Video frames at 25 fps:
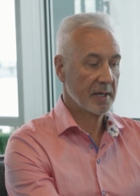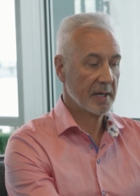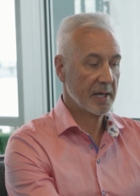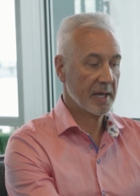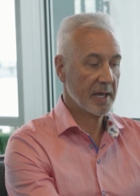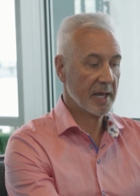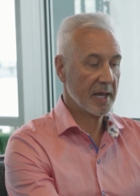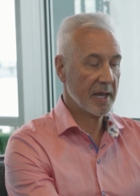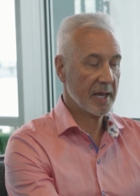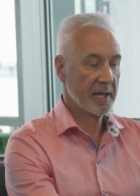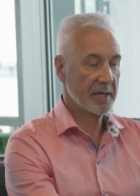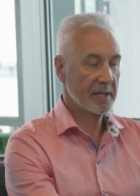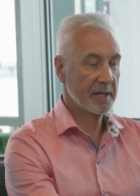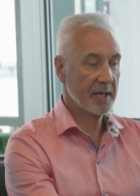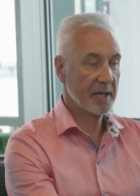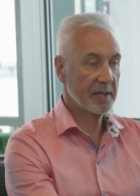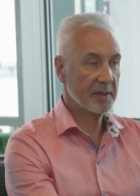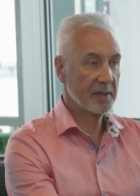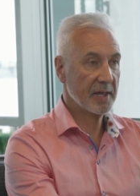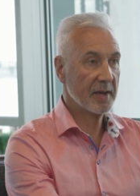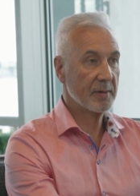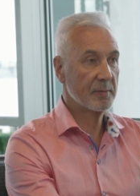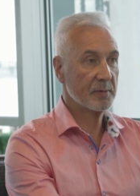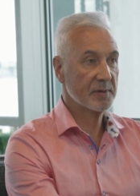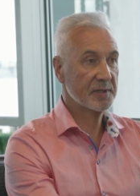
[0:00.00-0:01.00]
and,
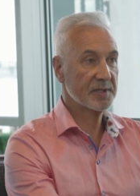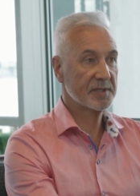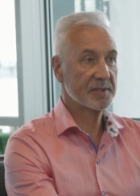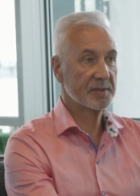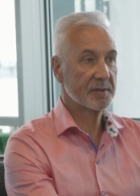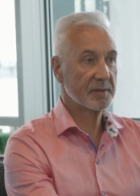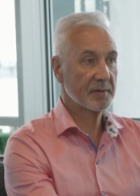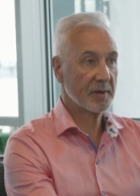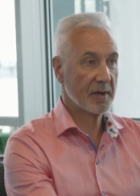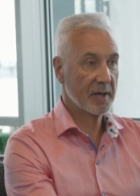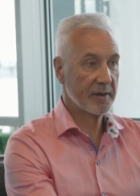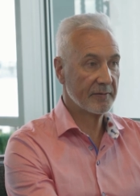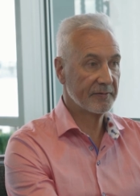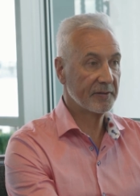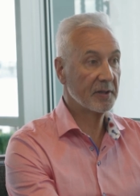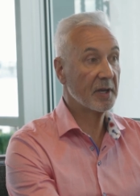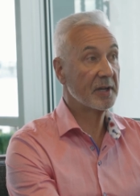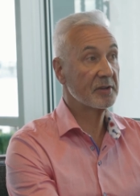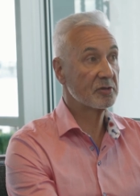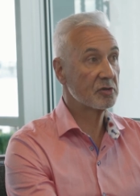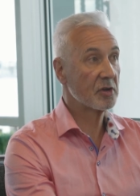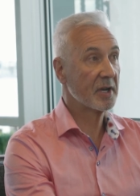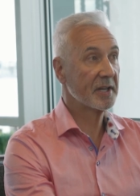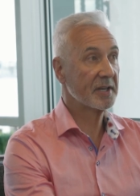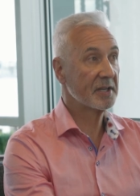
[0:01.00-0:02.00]
and, that was uh,
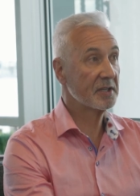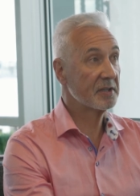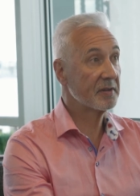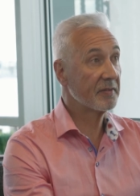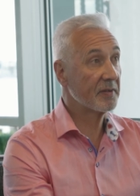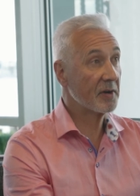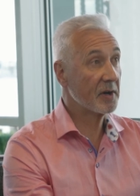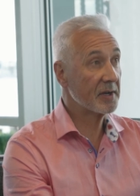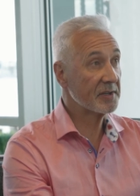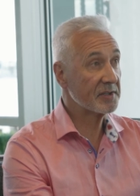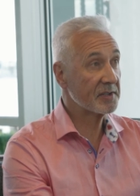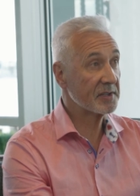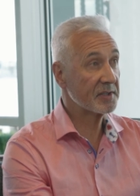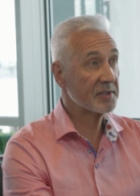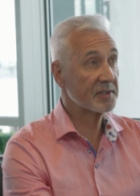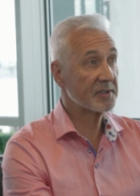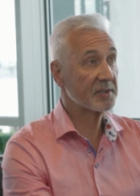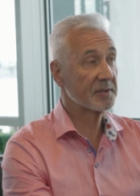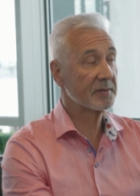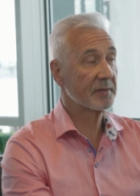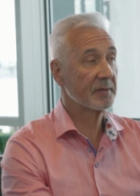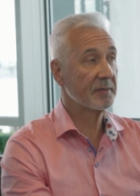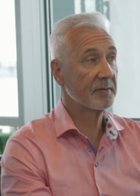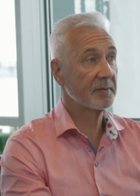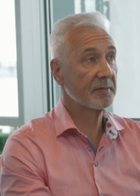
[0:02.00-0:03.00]
flight training
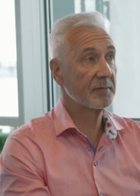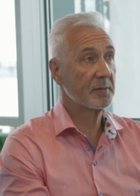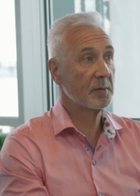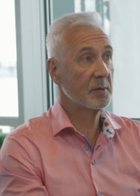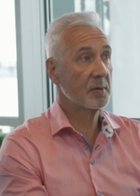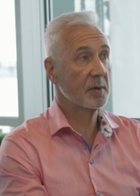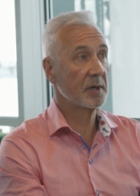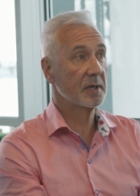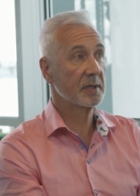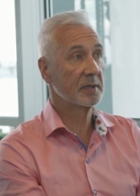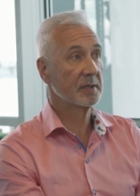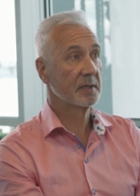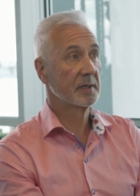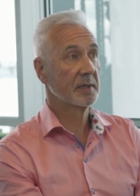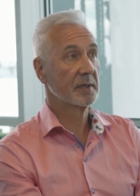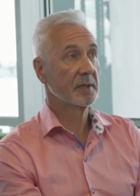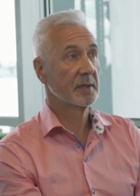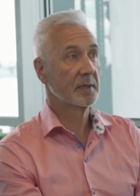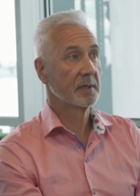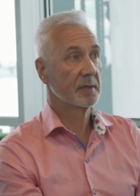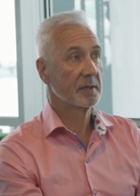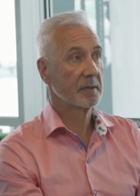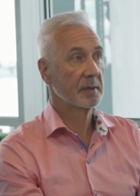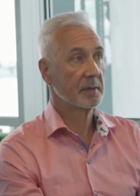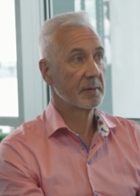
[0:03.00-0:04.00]
devices for
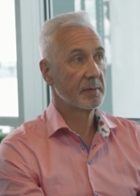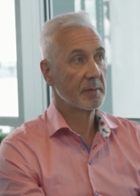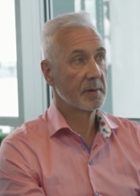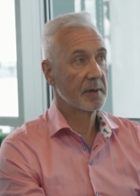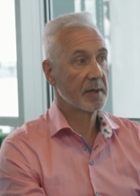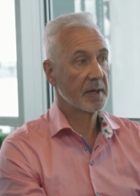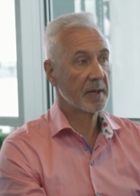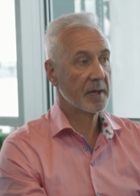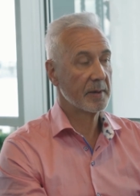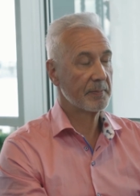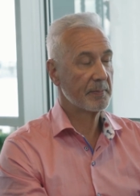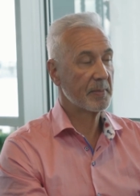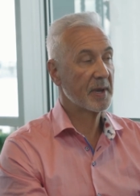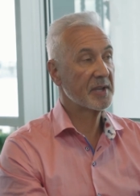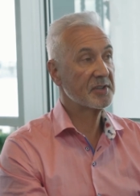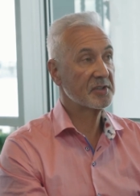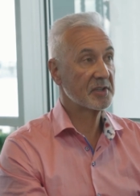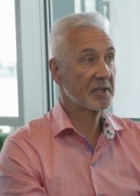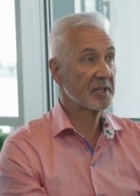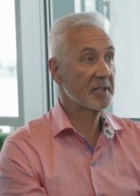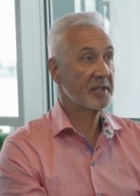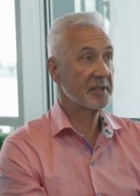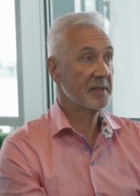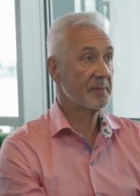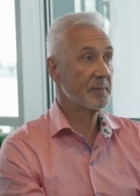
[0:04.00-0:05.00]
uh,
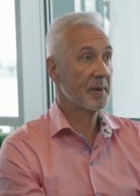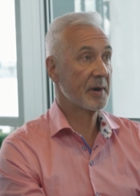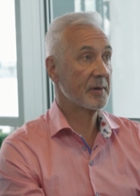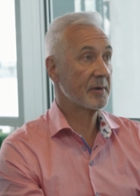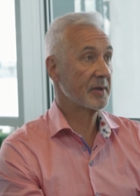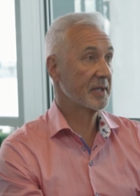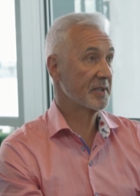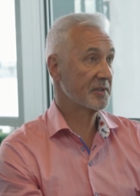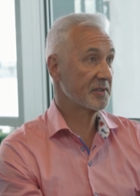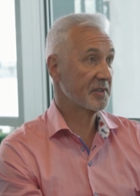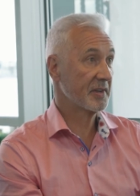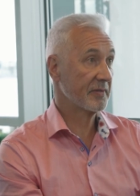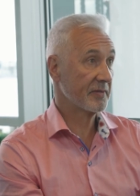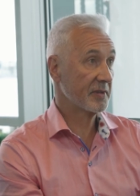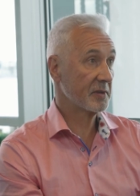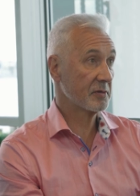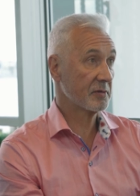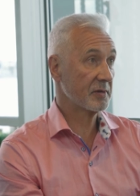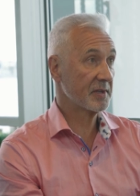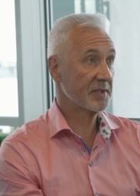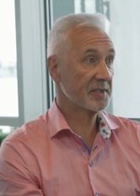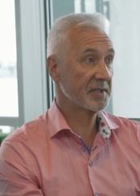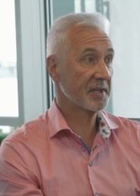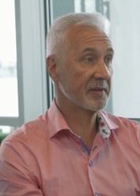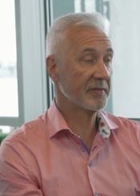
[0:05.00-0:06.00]
basically the Boeing
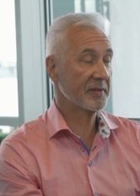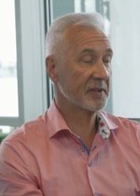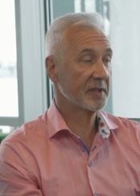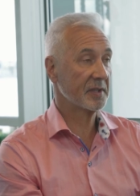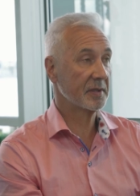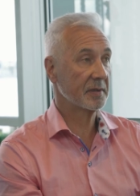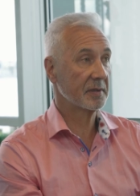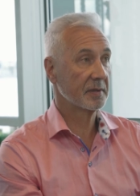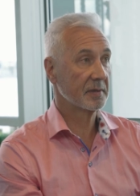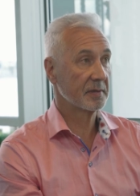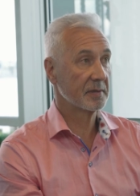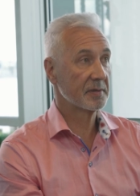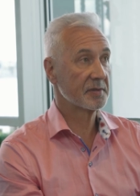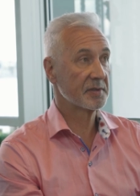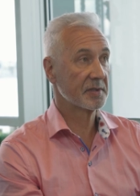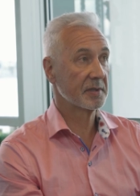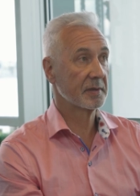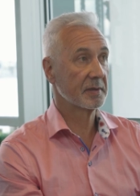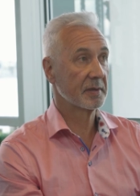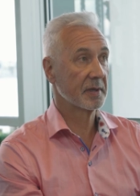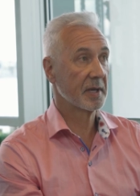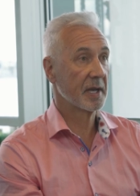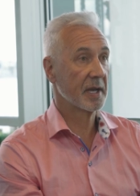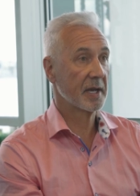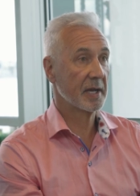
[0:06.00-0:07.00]
737
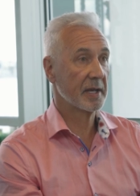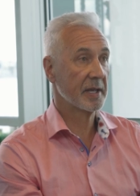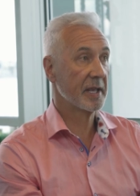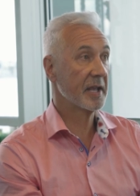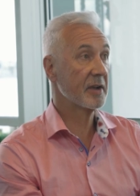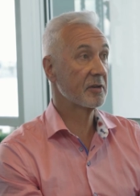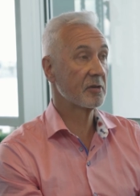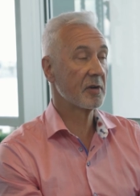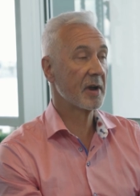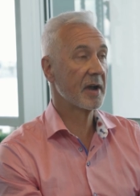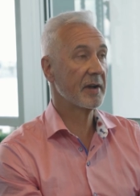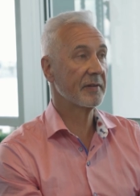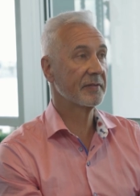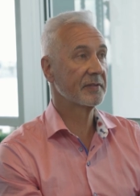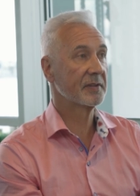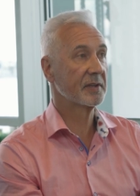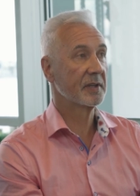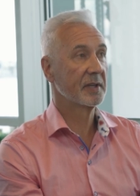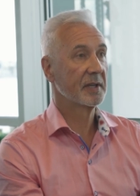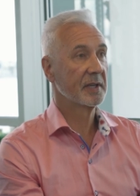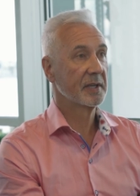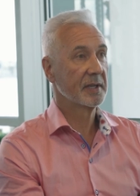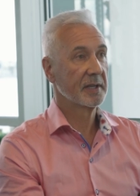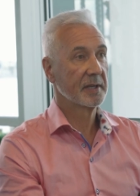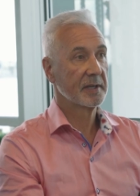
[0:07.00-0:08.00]
right. Uh, aircraft,
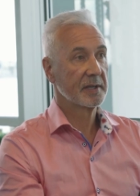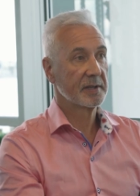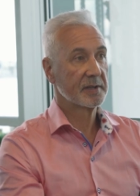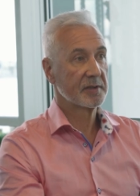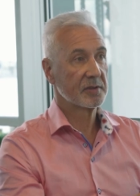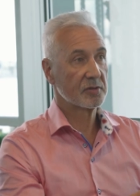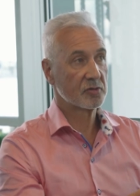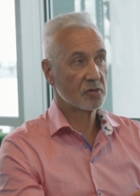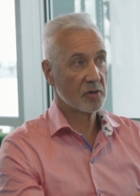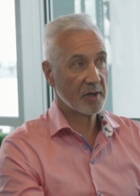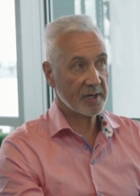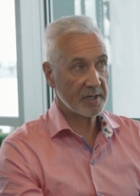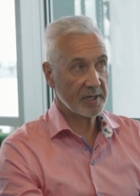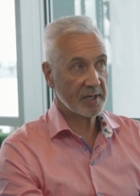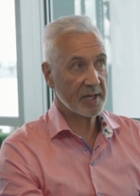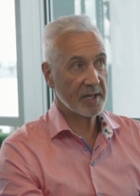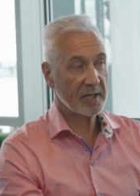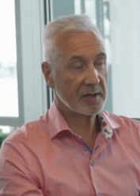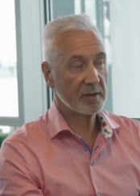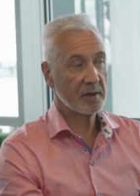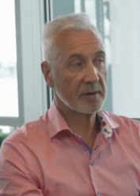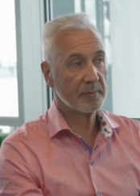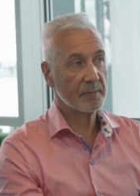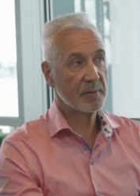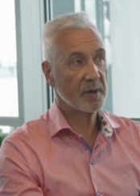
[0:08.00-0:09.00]
training
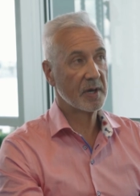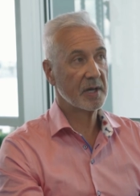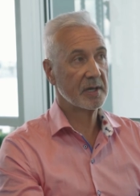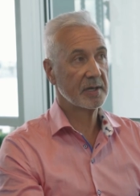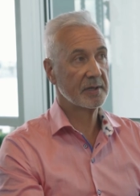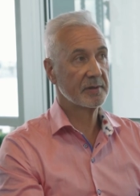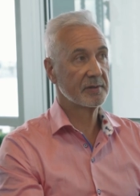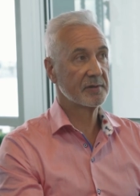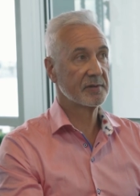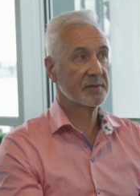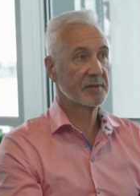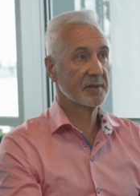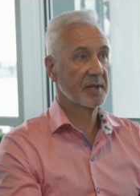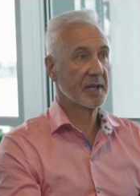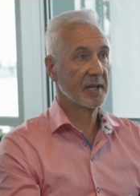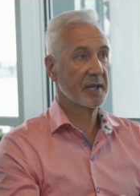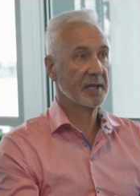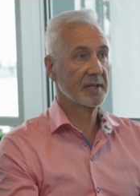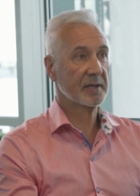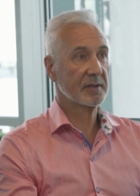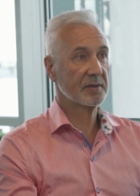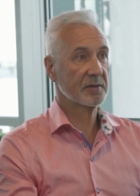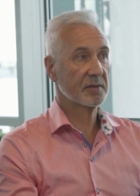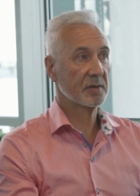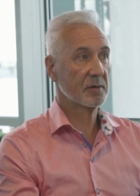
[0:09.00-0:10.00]
airline pilots,
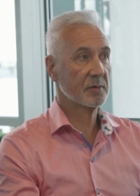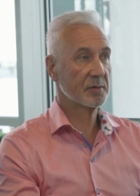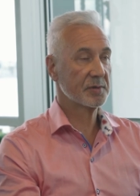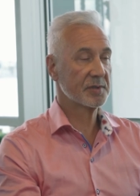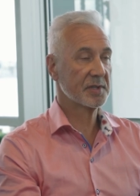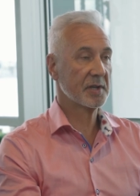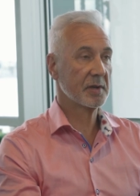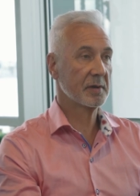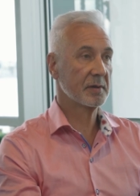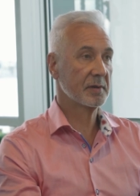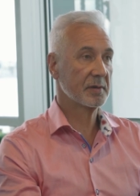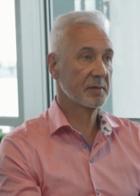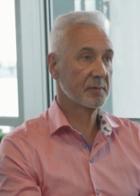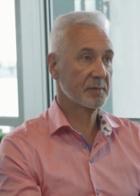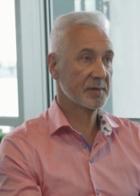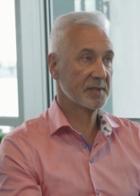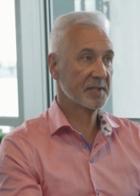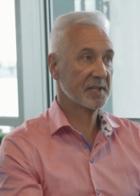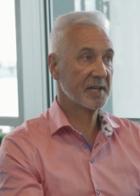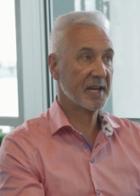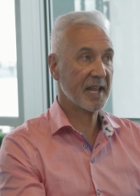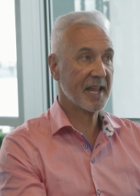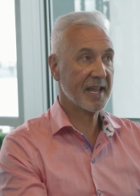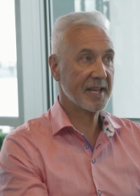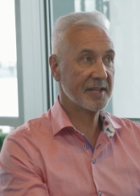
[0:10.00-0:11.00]
and also there was
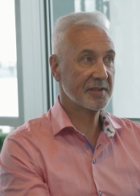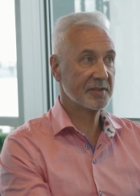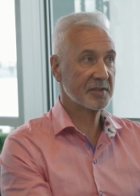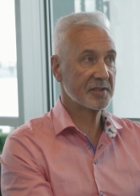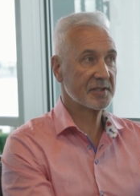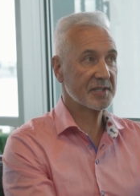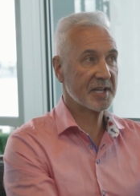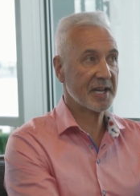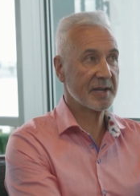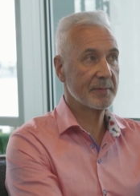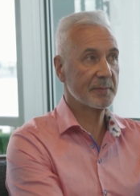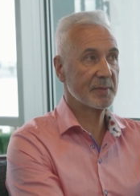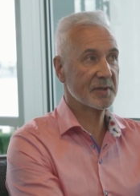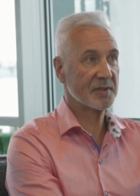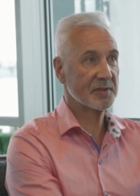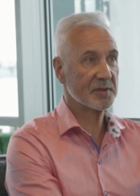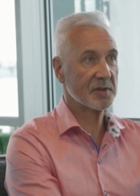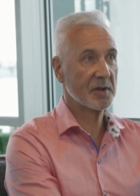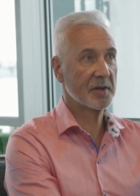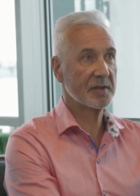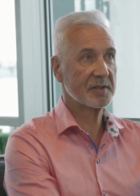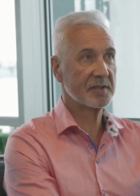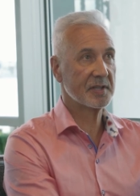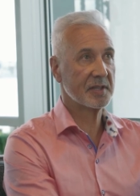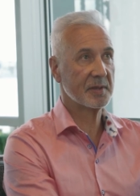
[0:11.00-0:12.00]
an entertainment
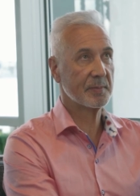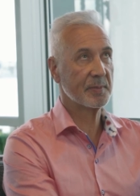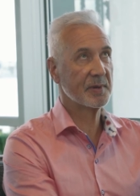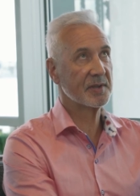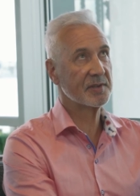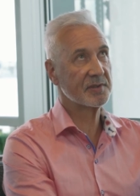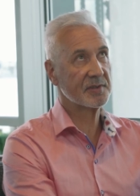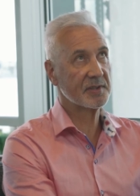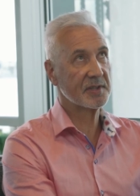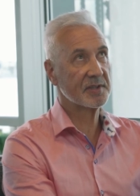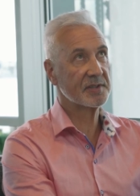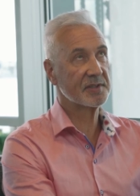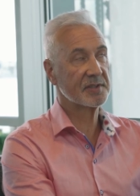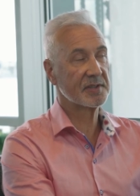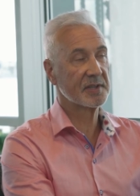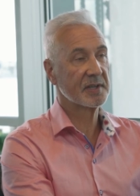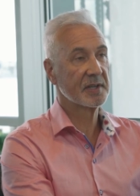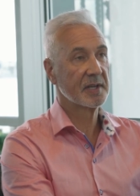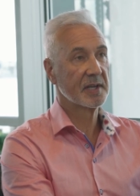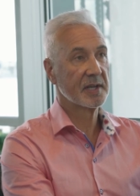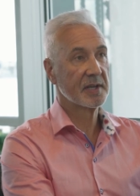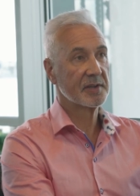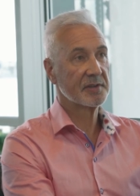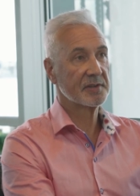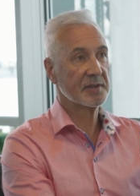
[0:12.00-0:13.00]
side to the business
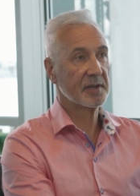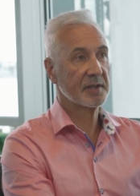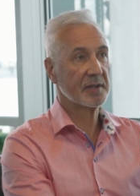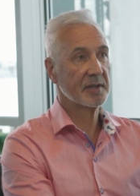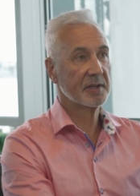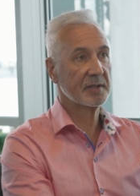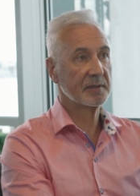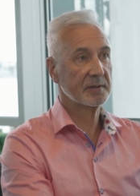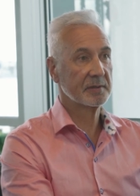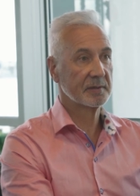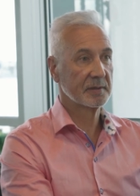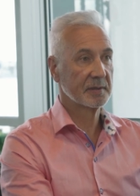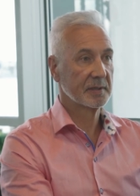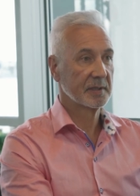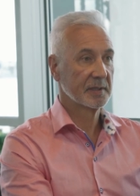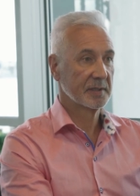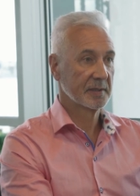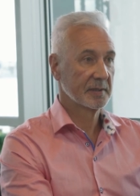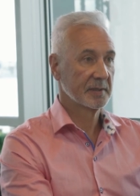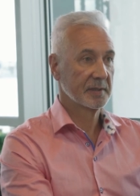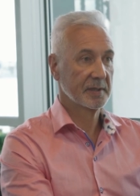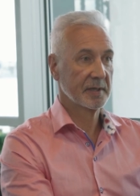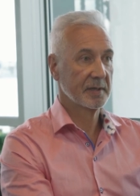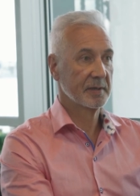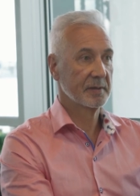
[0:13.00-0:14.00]
so that
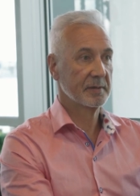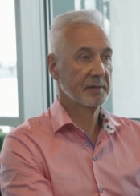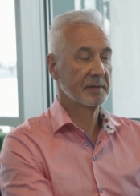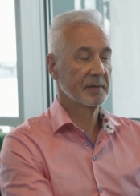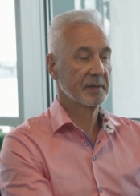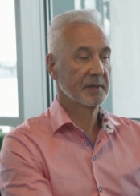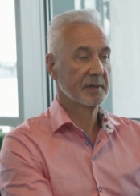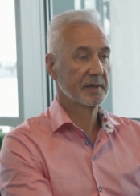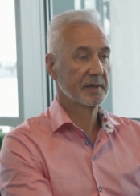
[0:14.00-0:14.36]
you know,